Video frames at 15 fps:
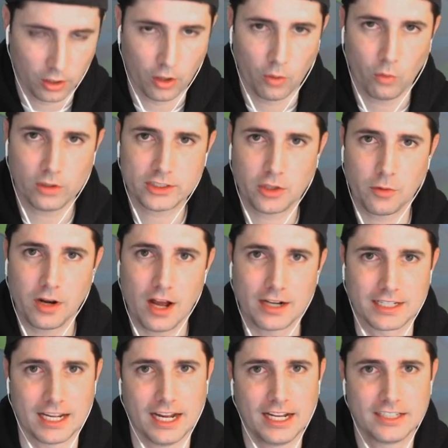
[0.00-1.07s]
What's going on,
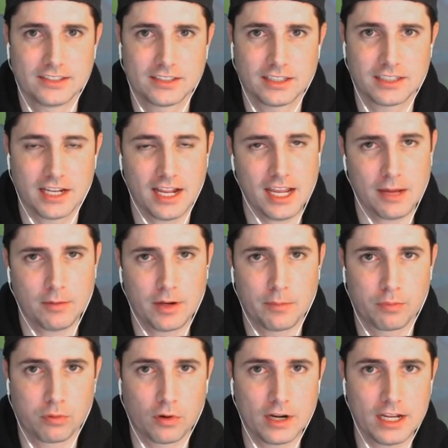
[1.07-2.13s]
guys? Today I'm going to
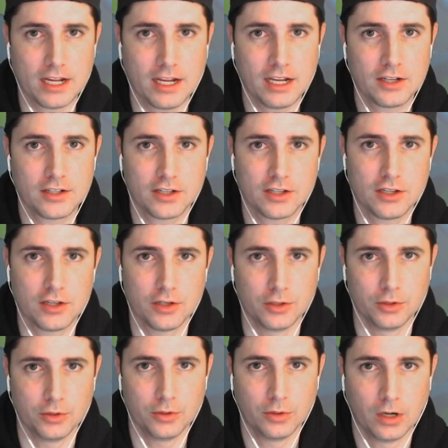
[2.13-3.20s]
bring to
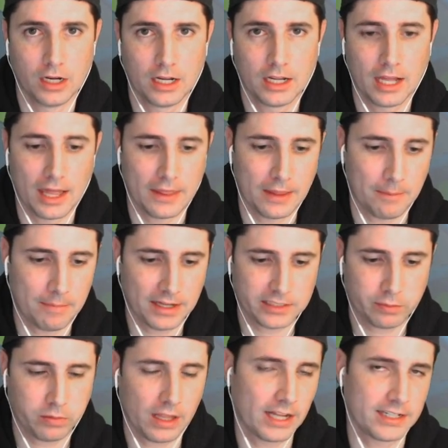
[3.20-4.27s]
you the best
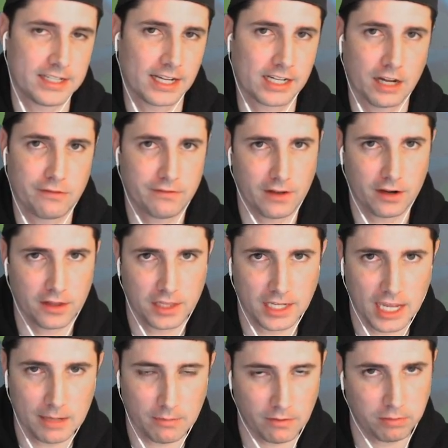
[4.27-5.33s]
plant deck I've found in the
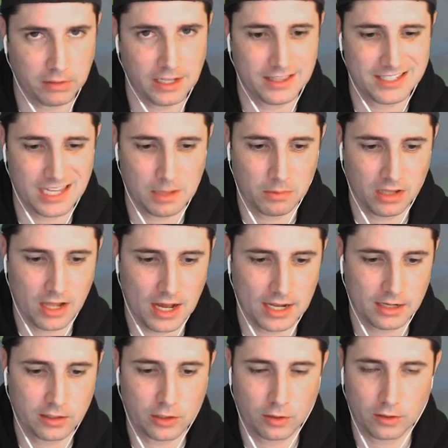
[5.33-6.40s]
game. I've played this game a
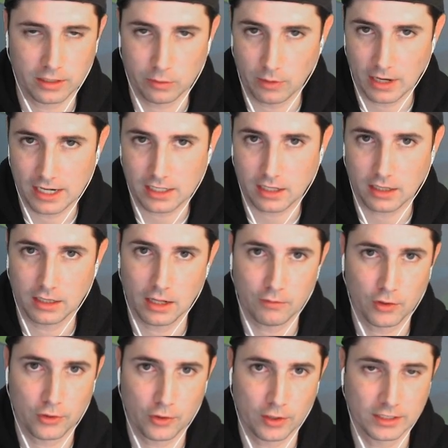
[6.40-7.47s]
lot, currently ranked level
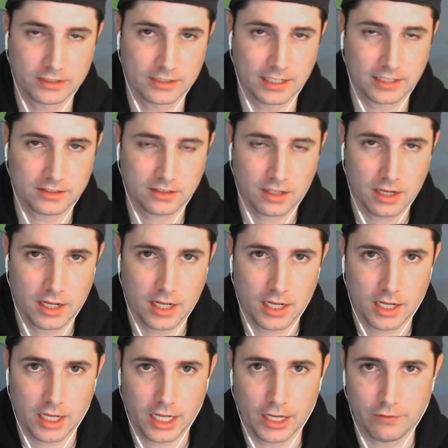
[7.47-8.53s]
36.
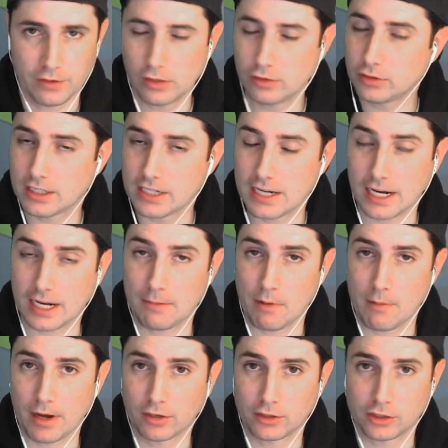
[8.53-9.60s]
If you use the deck I'm
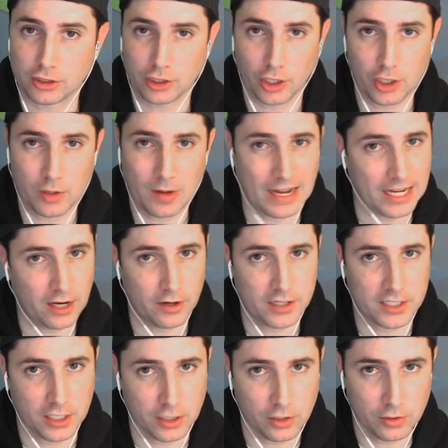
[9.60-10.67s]
about to show you, I
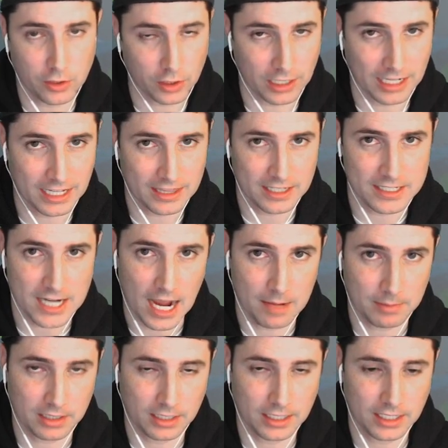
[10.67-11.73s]
guarantee you're going to hit the
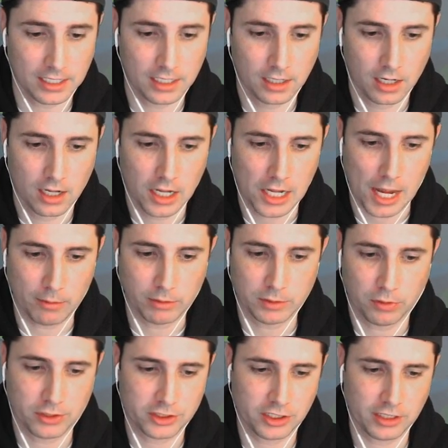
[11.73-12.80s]
Diamond League. I was
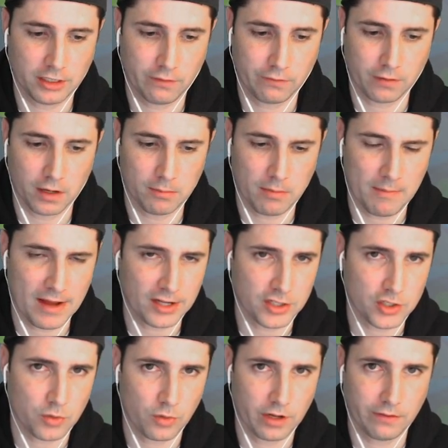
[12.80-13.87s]
pushing from about
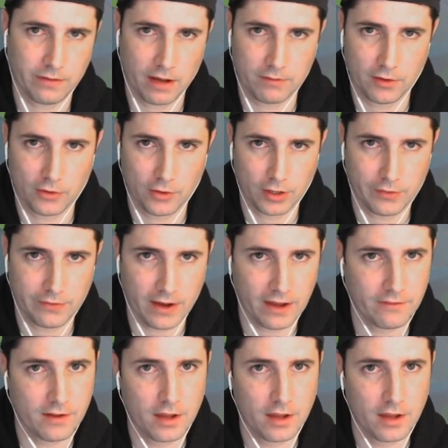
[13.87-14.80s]
25 to 35,